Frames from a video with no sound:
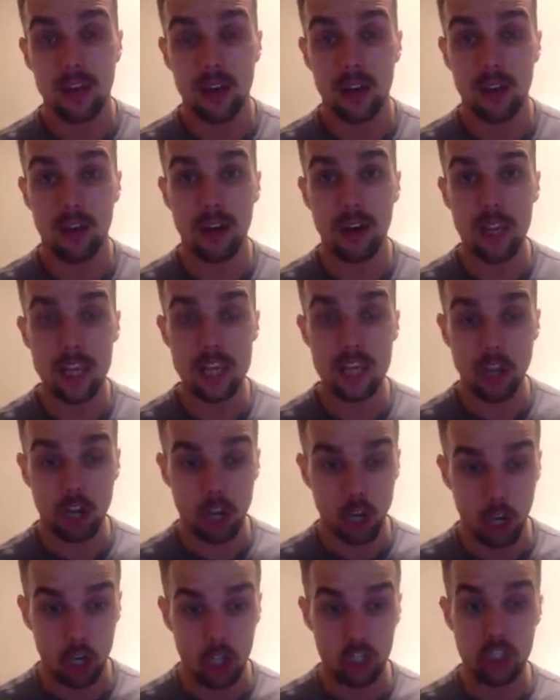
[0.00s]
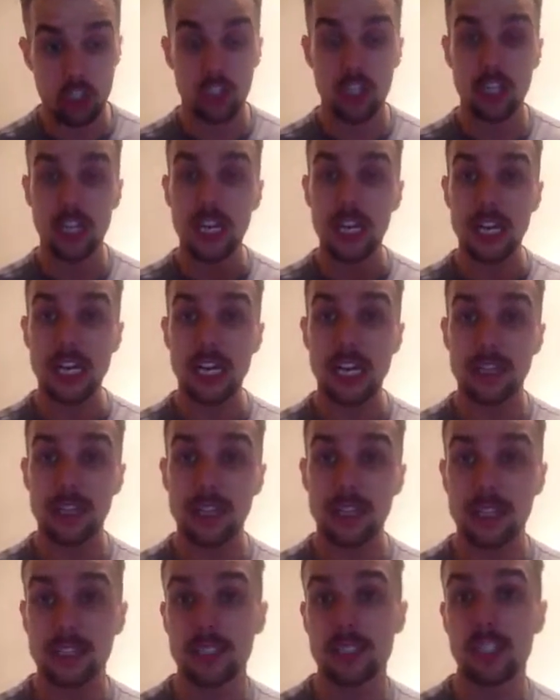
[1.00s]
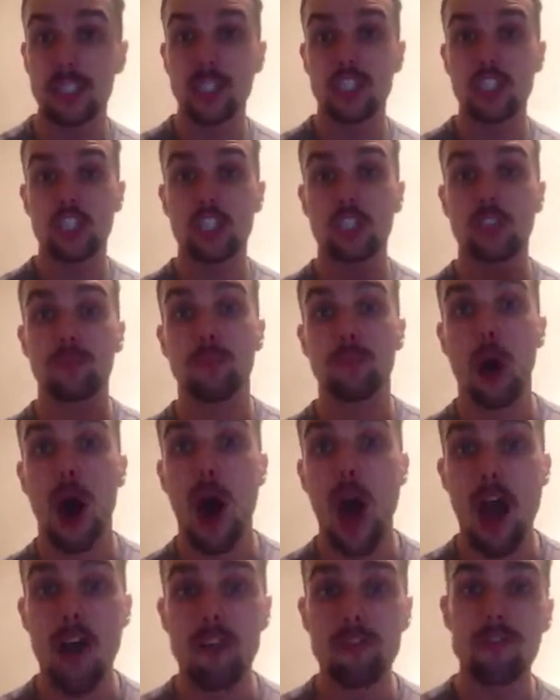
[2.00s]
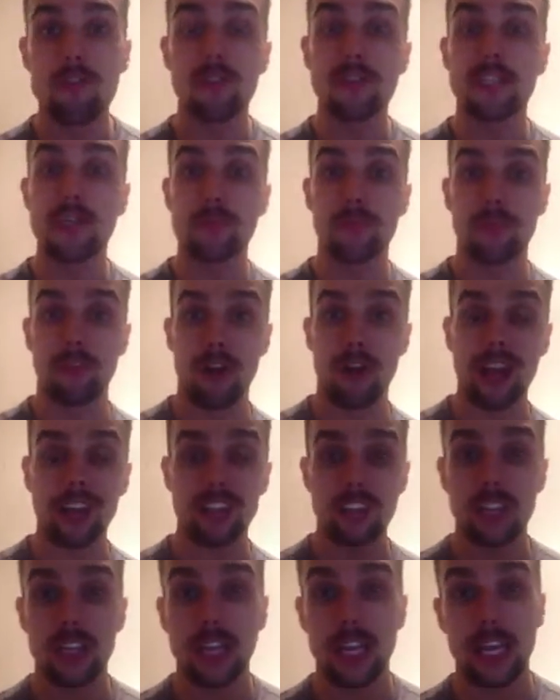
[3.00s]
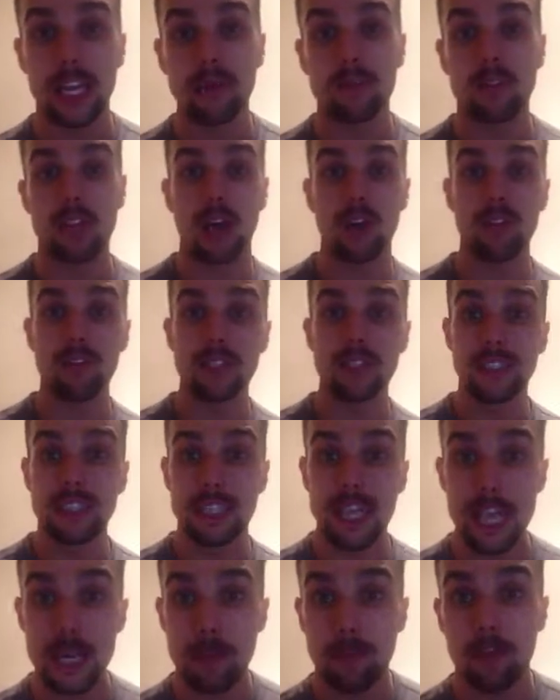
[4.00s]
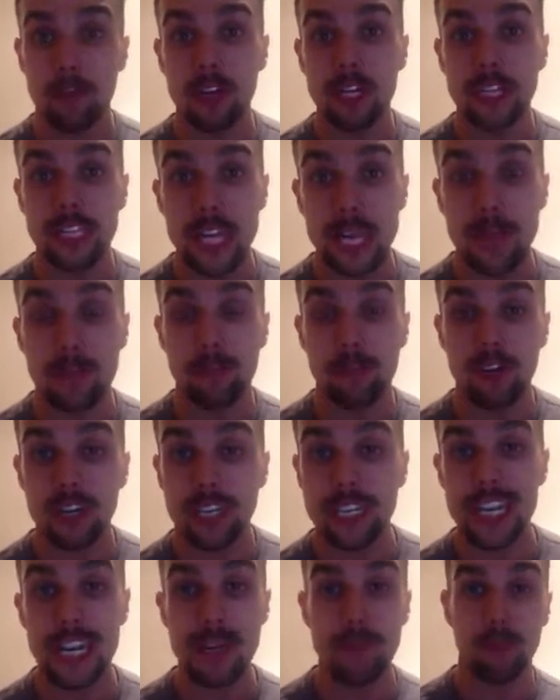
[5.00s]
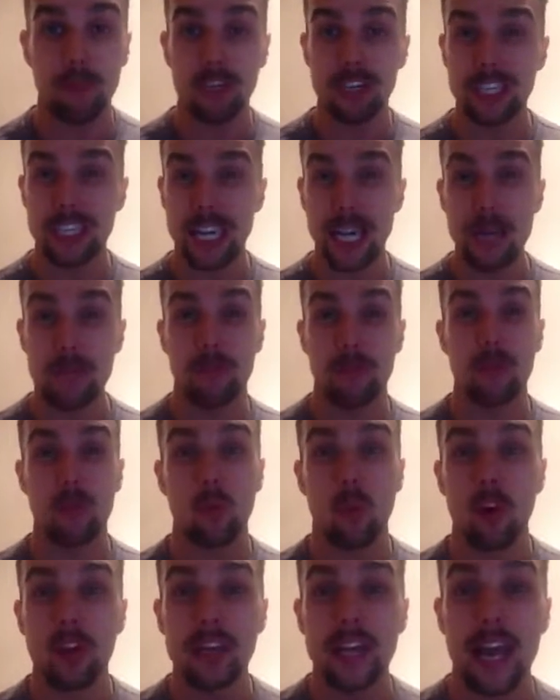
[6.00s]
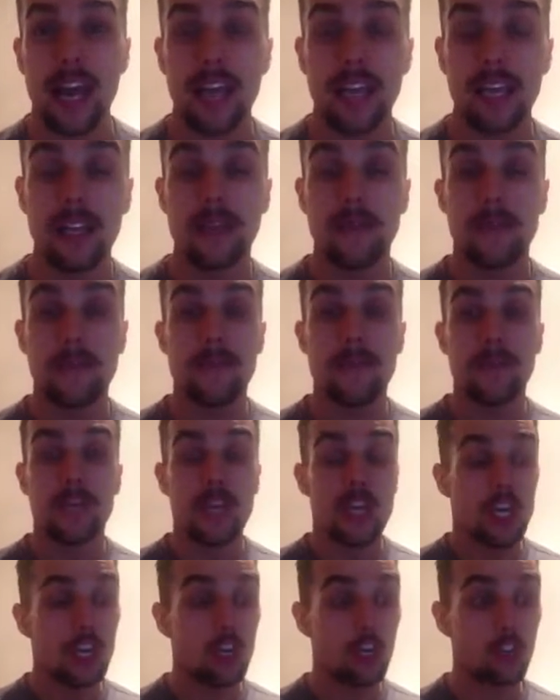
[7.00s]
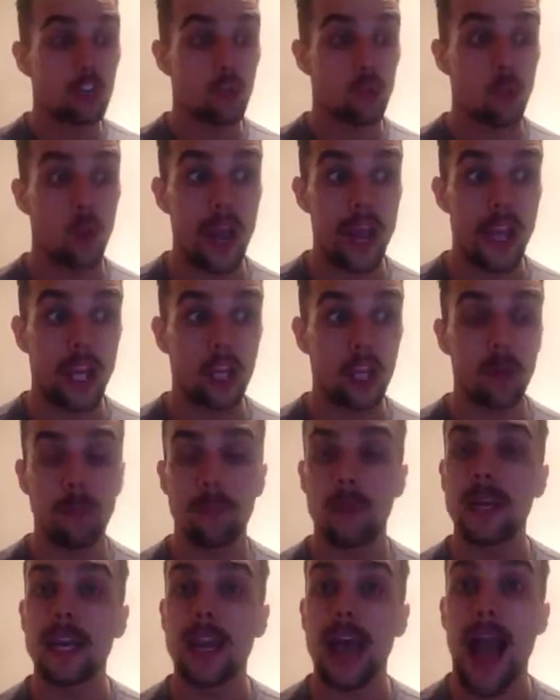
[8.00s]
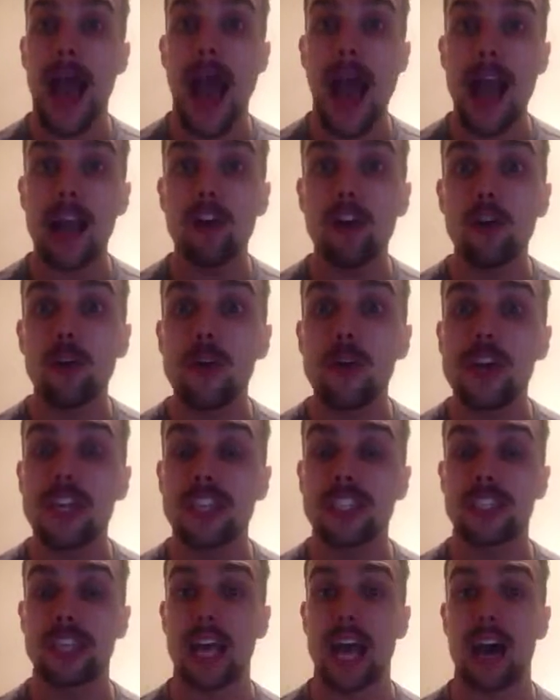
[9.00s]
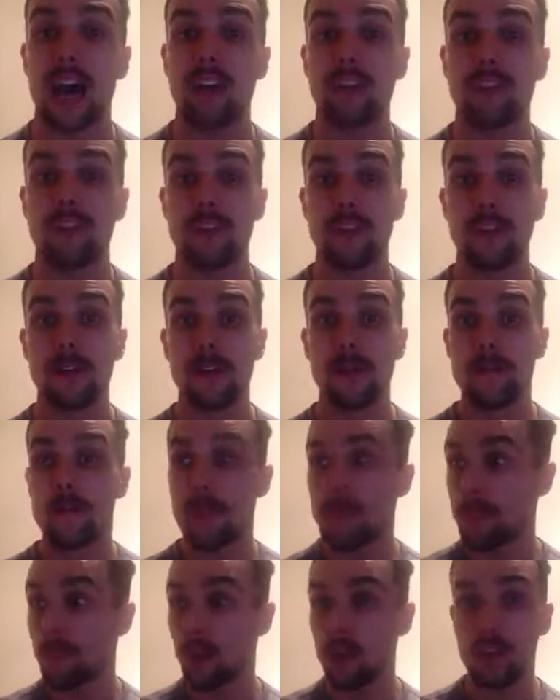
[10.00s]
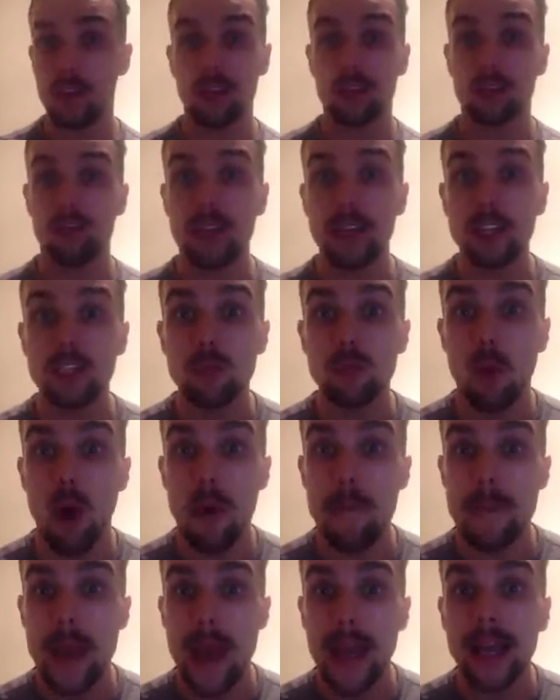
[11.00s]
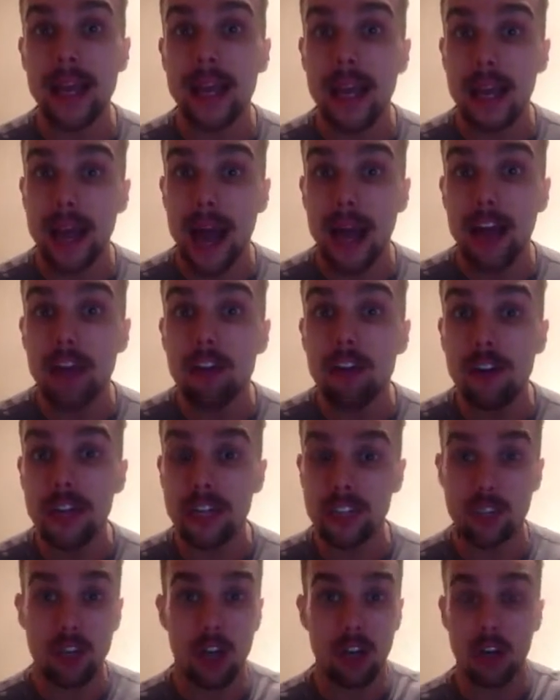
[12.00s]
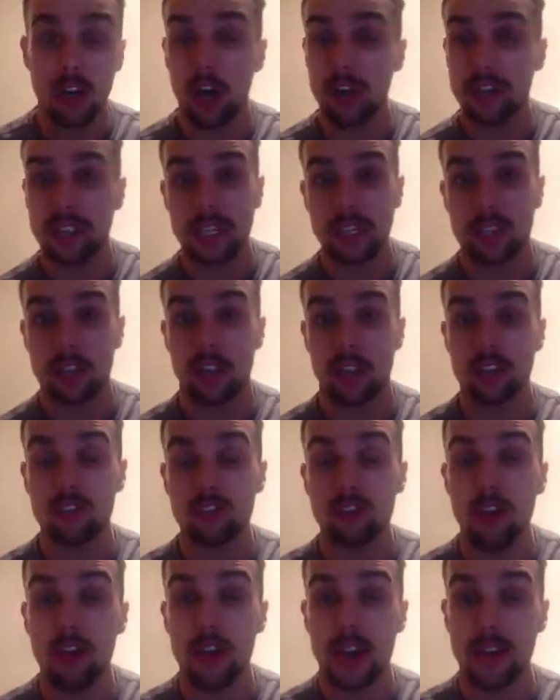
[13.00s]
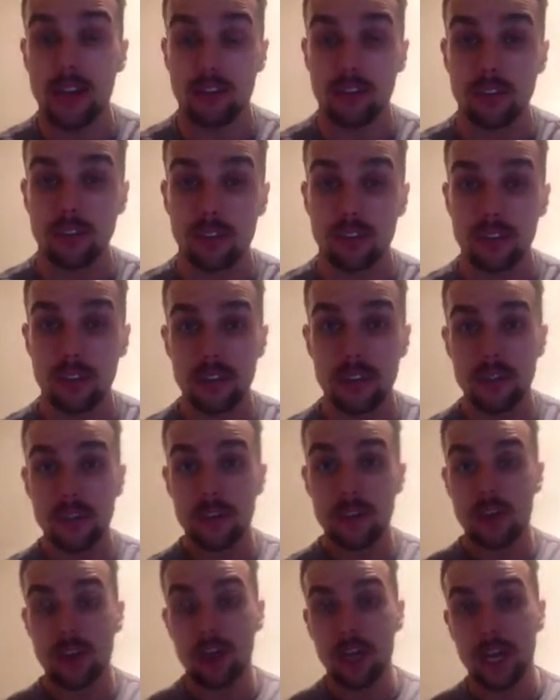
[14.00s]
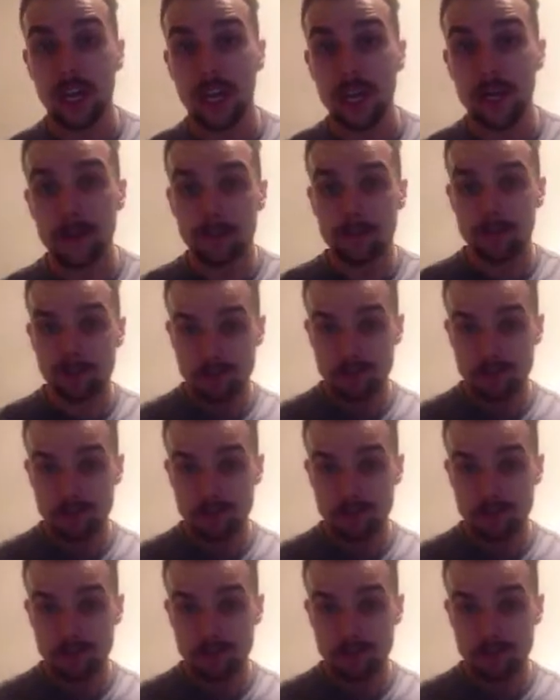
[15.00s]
All right, you're constantly in this spiral depression that keeps going deeper and deeper and deeper and deeper. And one day you just wake up and get angry with yourself. The reason why men get angry is not high testosterone levels, okay?